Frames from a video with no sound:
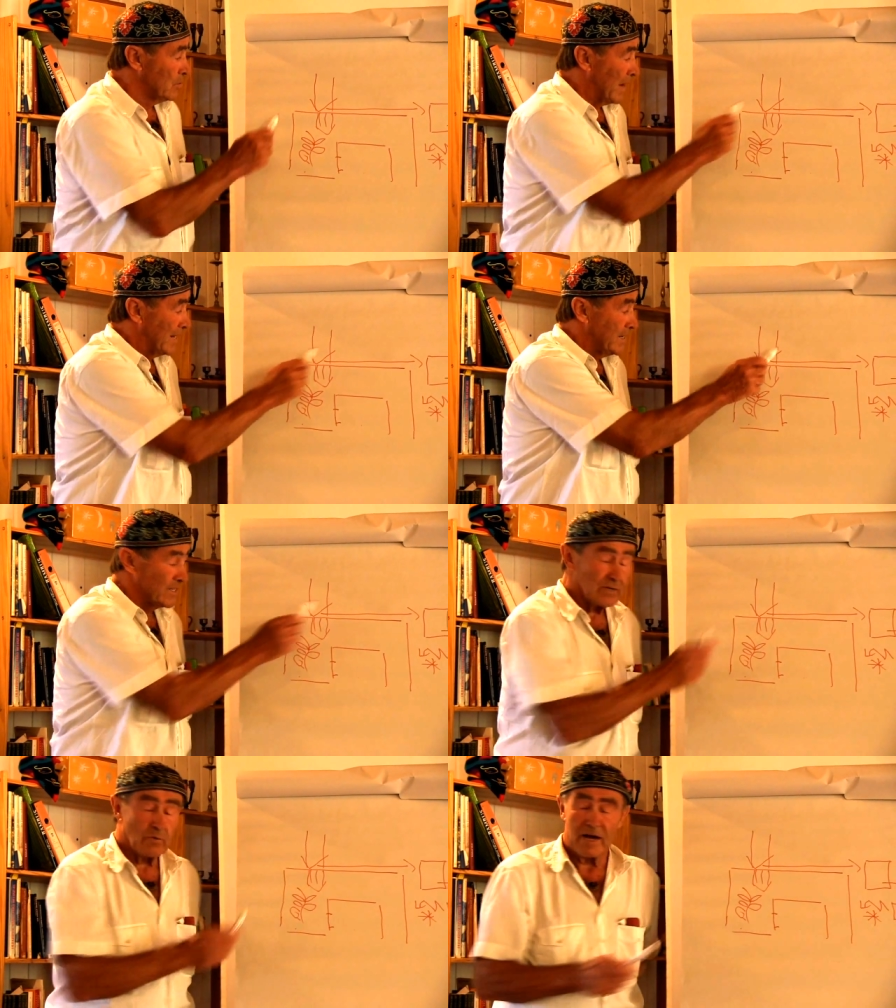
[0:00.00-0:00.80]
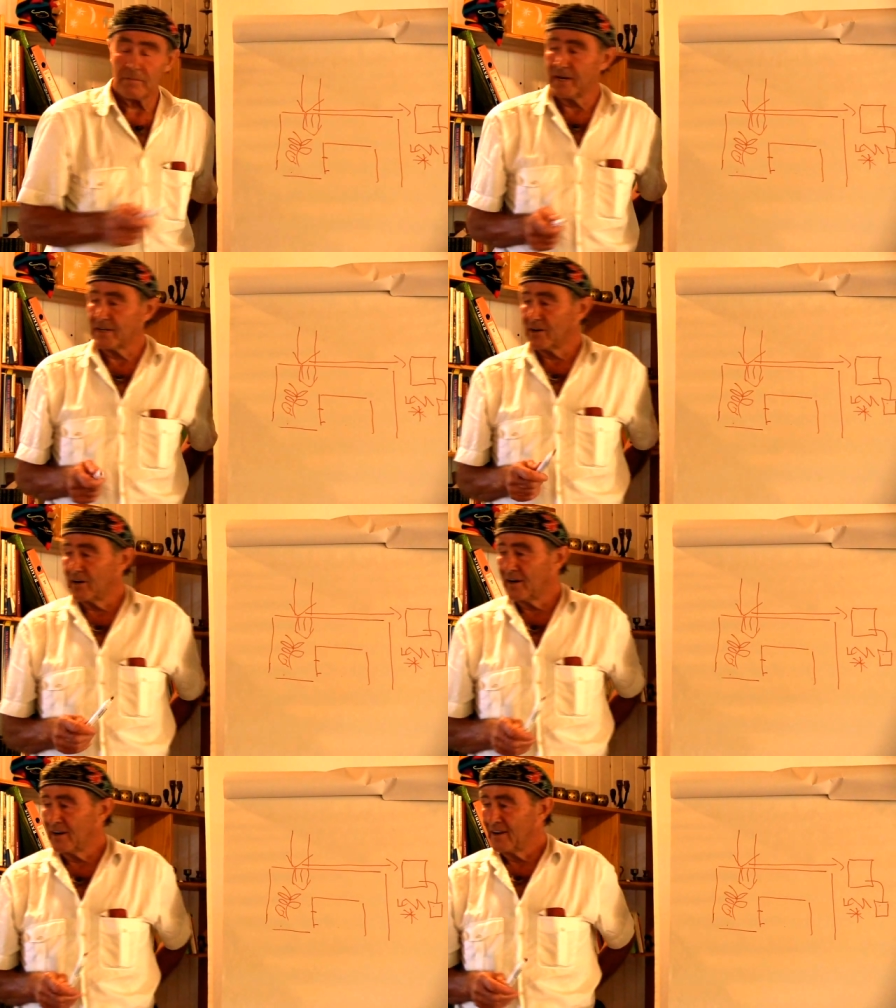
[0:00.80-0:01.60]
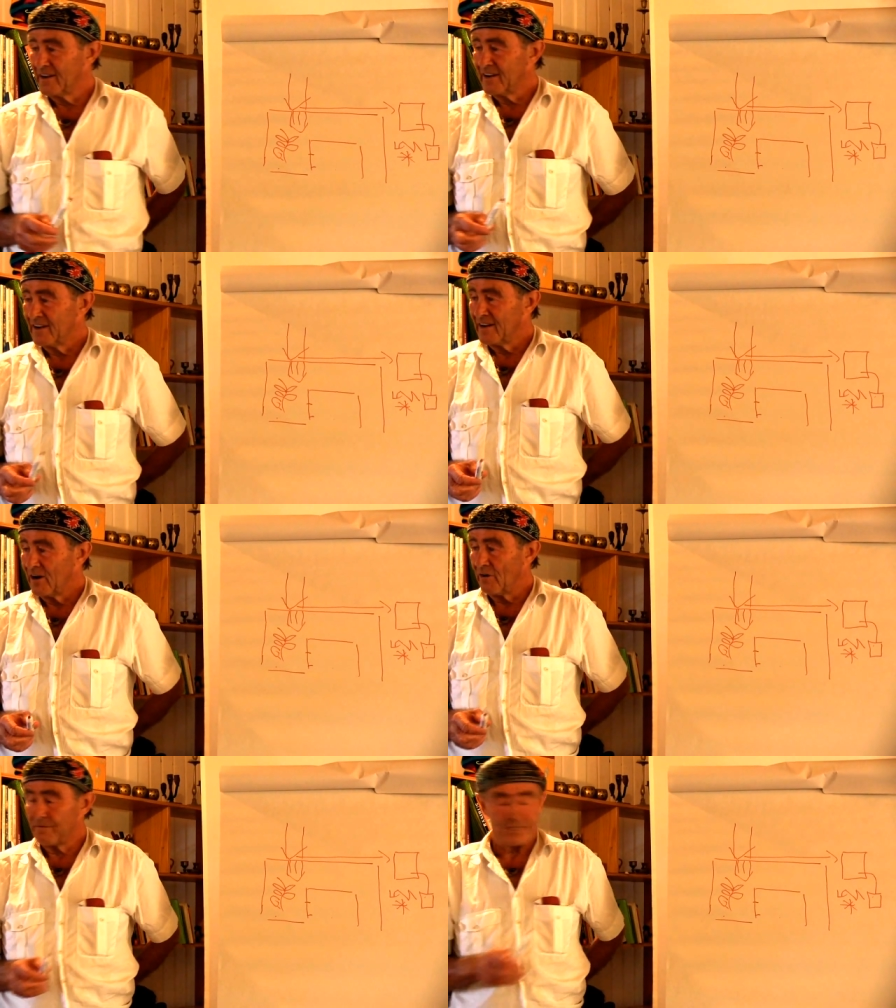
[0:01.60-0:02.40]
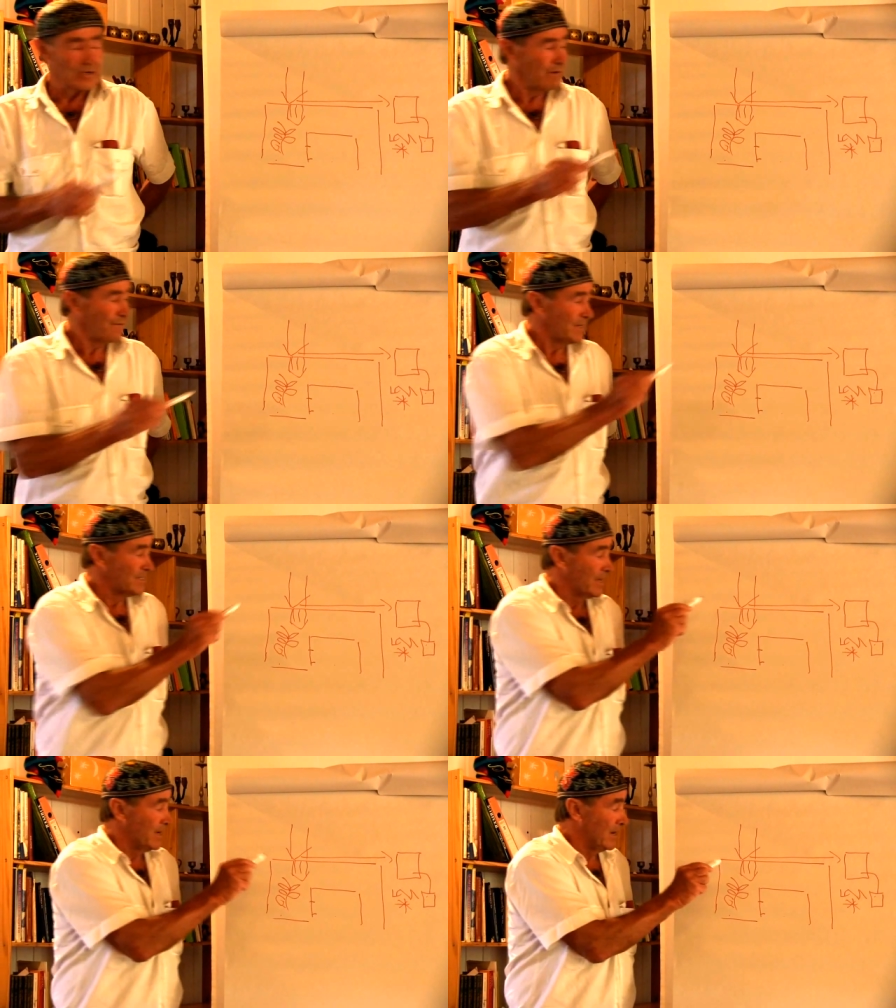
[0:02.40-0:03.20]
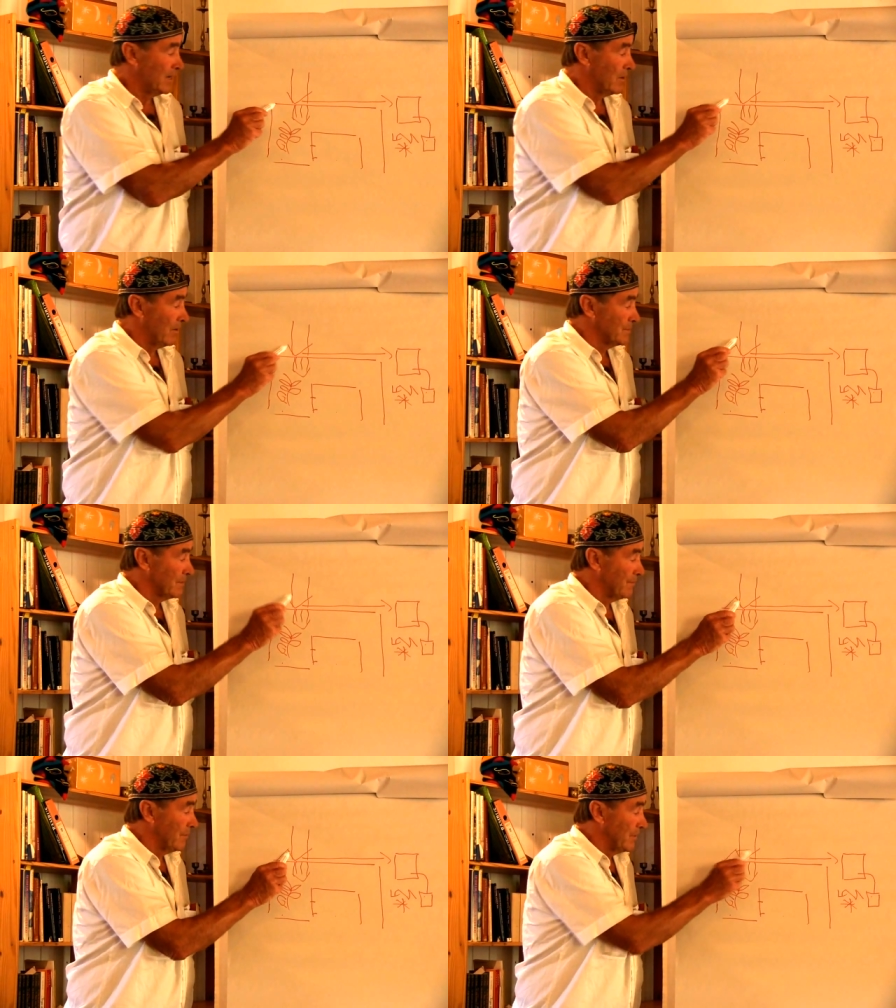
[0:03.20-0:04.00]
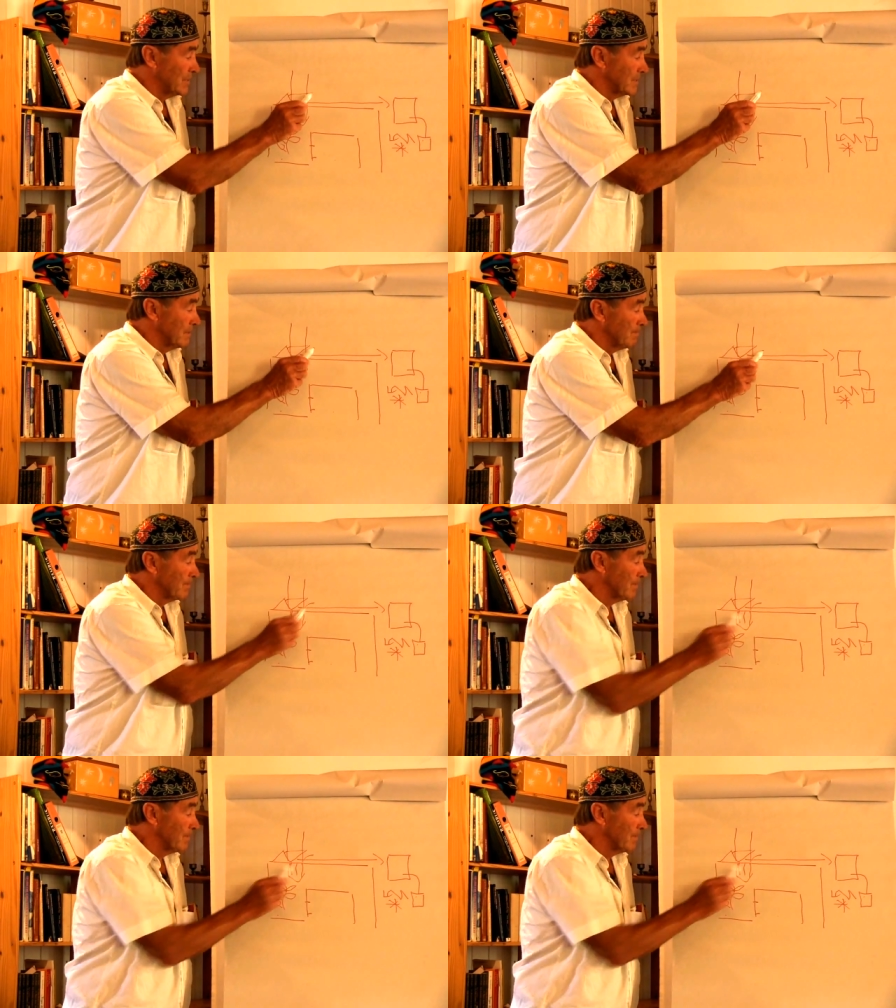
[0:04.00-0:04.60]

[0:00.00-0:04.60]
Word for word: 20 square meter of surface here of the first